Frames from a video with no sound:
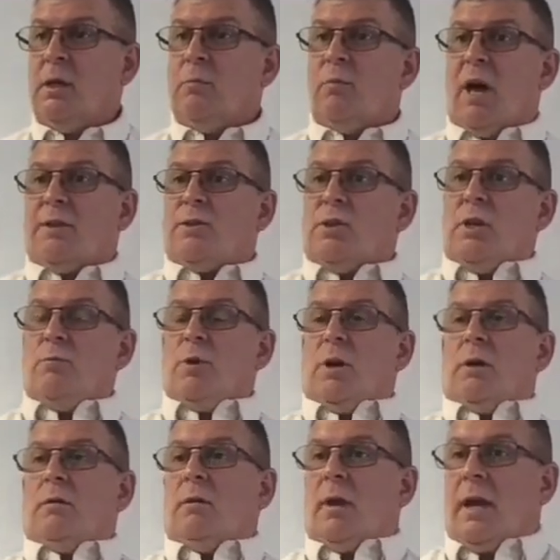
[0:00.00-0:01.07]

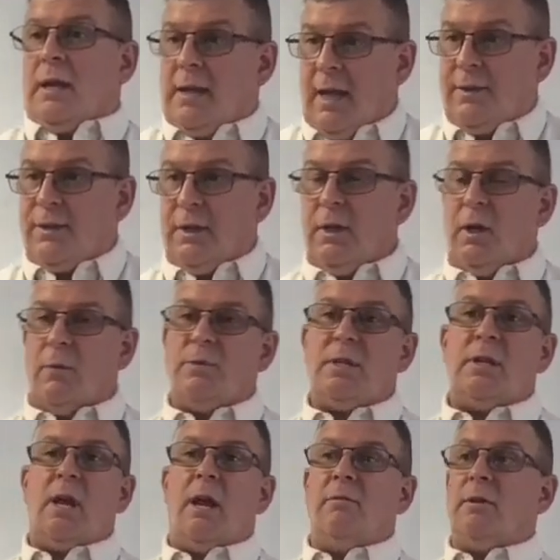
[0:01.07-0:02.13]
Bathsheba and Nathan come to
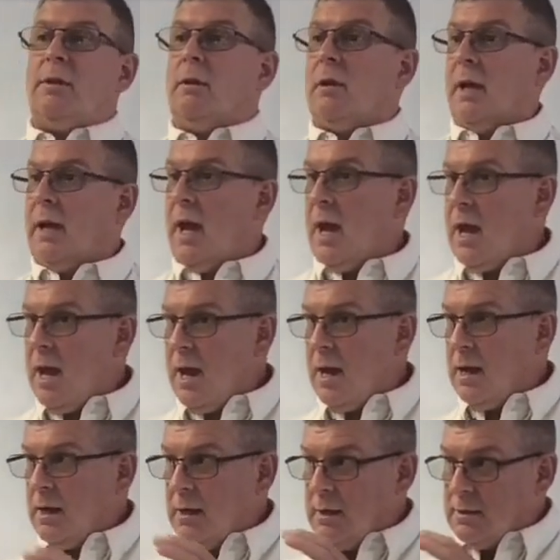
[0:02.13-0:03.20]
David, and they're like,
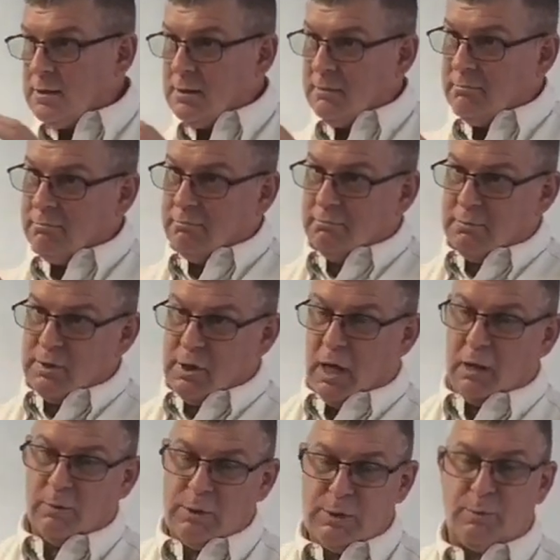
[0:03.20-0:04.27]
"Hey, isn't
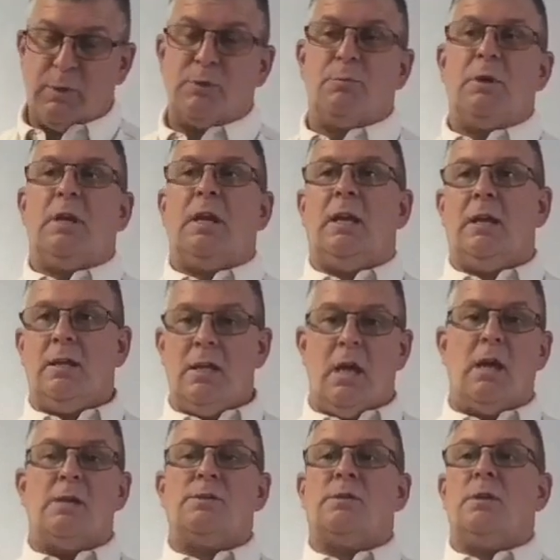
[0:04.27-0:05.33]
Solomon supposed to be king?"
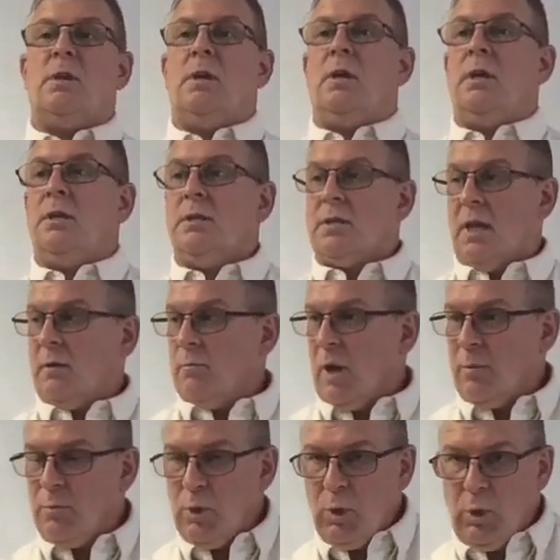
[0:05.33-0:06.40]
"Yes, take my
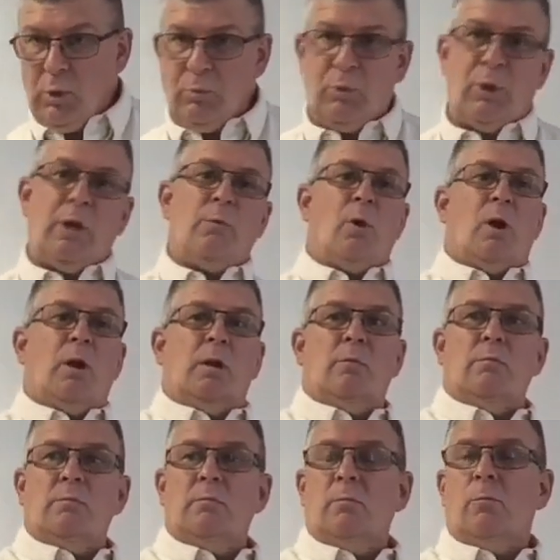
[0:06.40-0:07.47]
mule, put him on
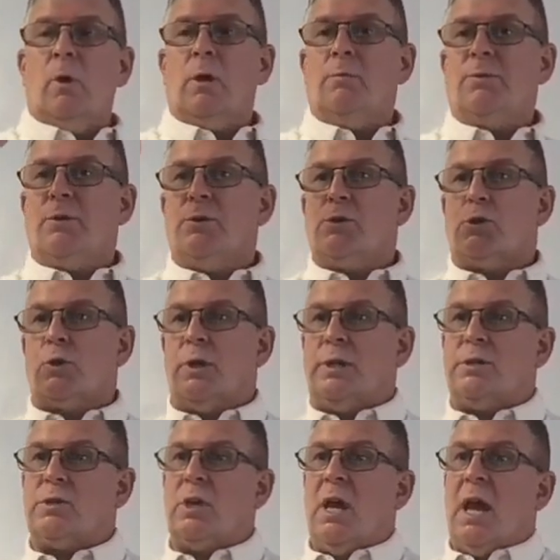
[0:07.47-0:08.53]
him, run him through the
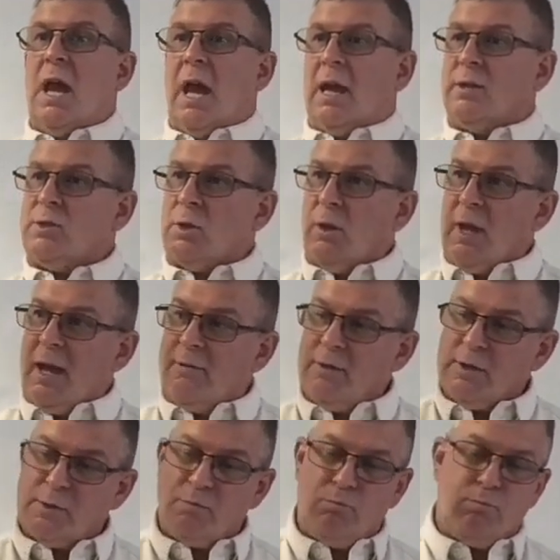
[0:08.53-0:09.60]
streets." And so they have
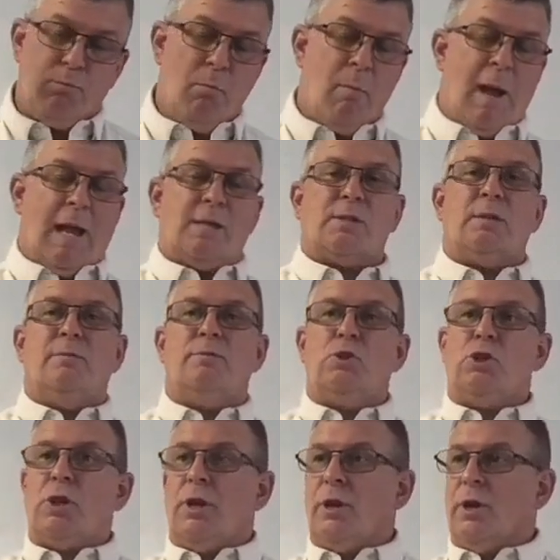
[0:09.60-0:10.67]
this massive
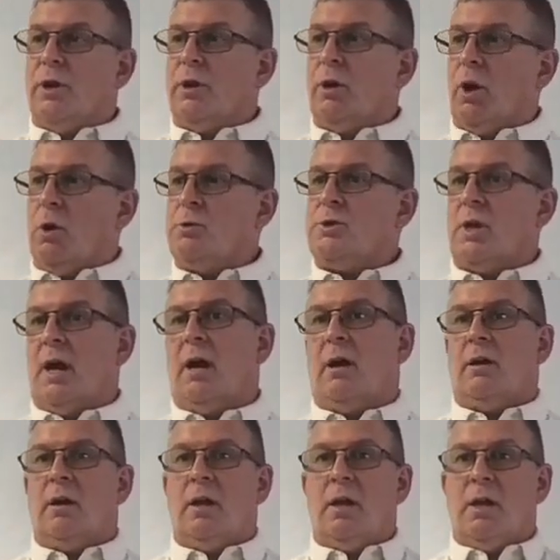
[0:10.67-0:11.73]
cheer goes
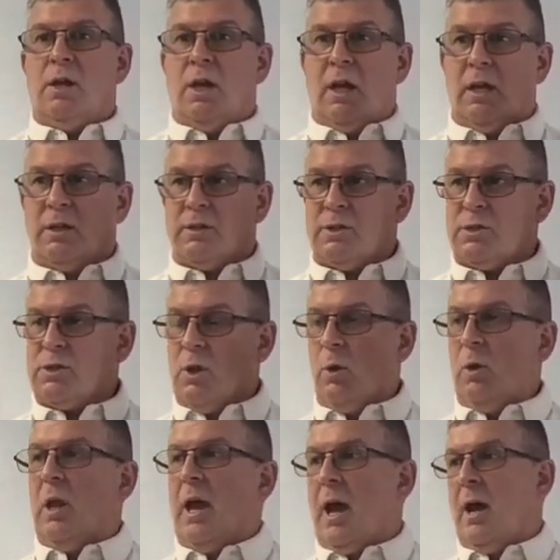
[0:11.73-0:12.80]
out. It's so
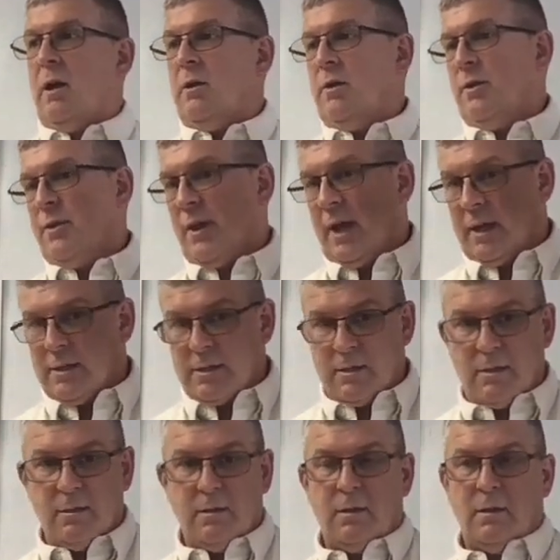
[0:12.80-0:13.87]
loud that
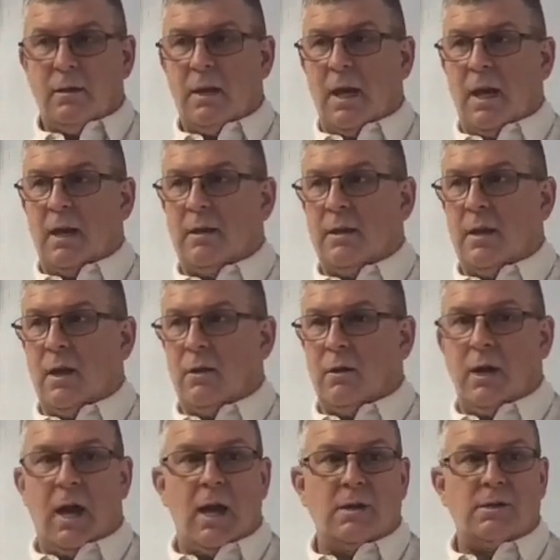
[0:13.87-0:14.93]
the other
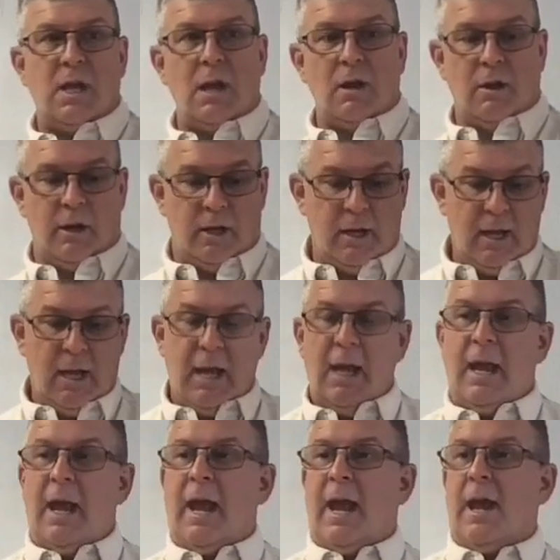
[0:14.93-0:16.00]
guys hear it,
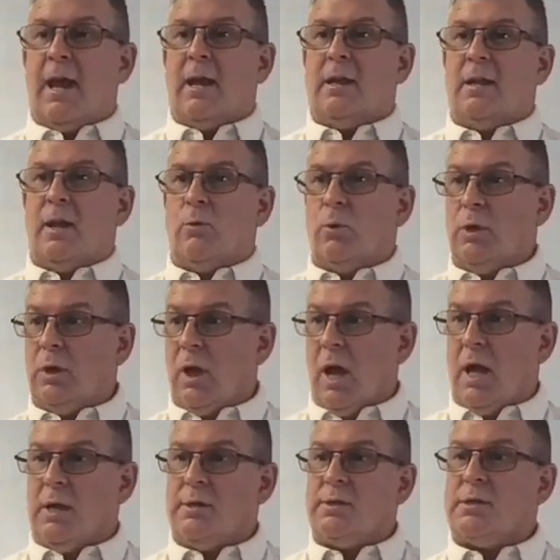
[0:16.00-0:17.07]
and they
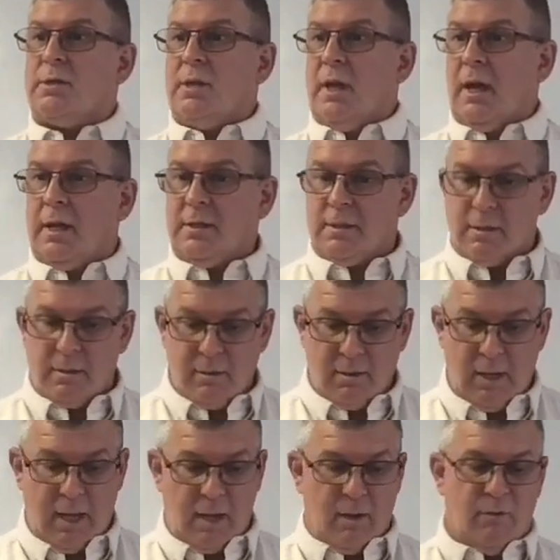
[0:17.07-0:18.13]
realize that
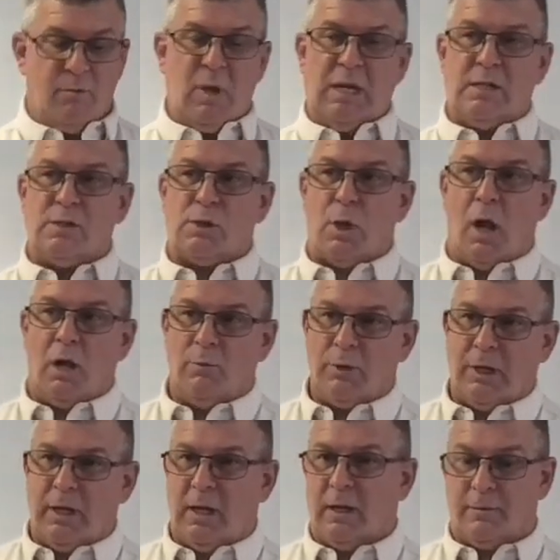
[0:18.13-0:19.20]
they have made
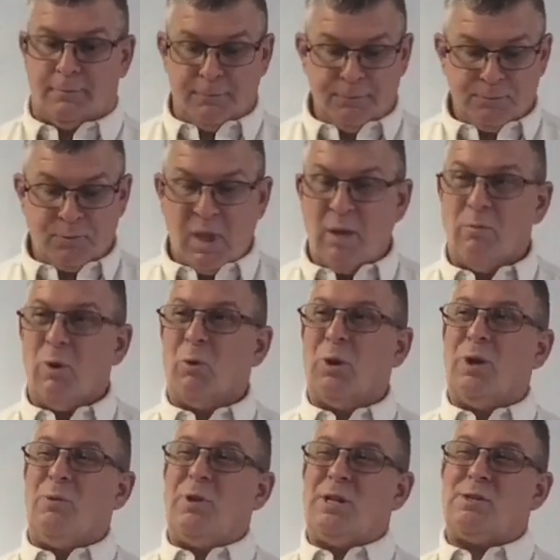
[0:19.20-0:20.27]
Solomon king. But we're
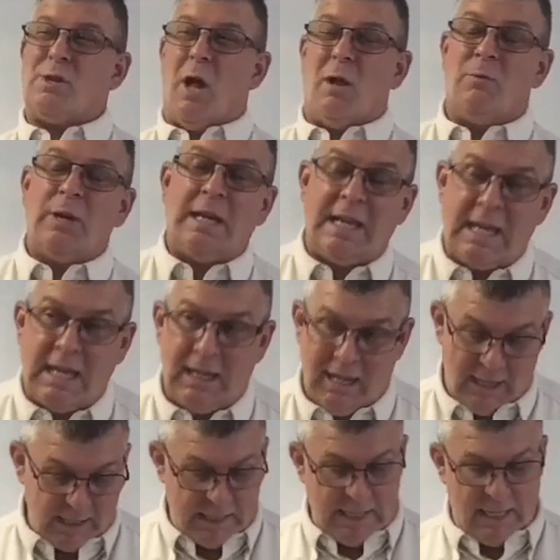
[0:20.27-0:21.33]
going to make Solomon king
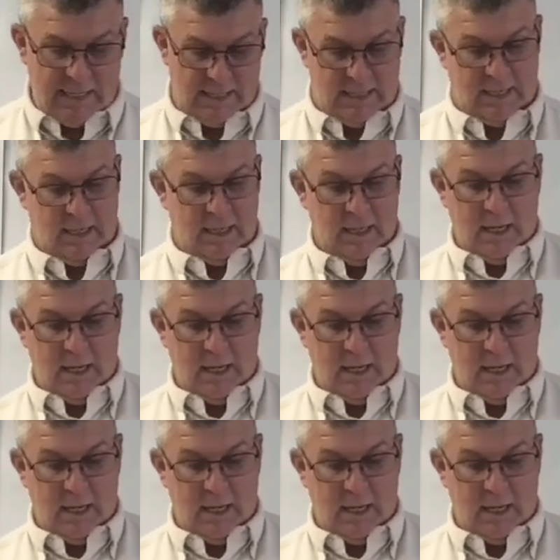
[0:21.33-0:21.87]
again.